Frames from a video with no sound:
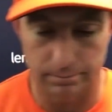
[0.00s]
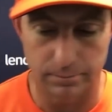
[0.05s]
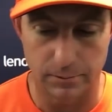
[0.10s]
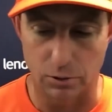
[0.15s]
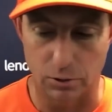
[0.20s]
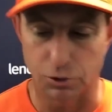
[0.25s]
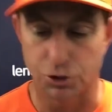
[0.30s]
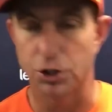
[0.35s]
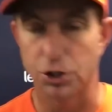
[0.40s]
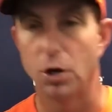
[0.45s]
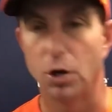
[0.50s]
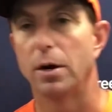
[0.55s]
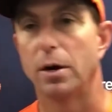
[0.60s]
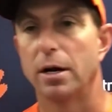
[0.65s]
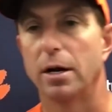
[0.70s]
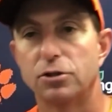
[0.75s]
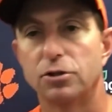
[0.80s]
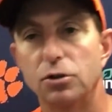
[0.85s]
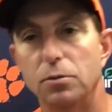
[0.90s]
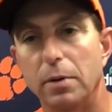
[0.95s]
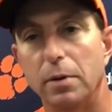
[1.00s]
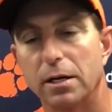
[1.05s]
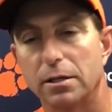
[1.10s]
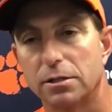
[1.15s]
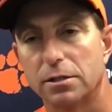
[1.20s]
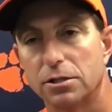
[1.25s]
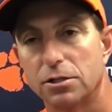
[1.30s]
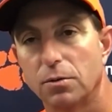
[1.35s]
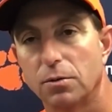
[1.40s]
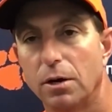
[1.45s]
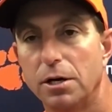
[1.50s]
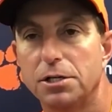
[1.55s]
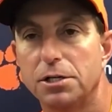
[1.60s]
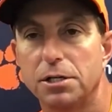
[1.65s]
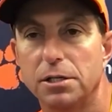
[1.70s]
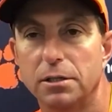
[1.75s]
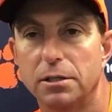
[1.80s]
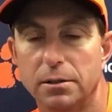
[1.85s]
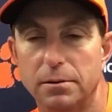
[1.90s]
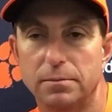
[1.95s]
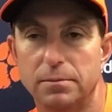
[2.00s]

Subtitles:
know, shown in a 2-minute situation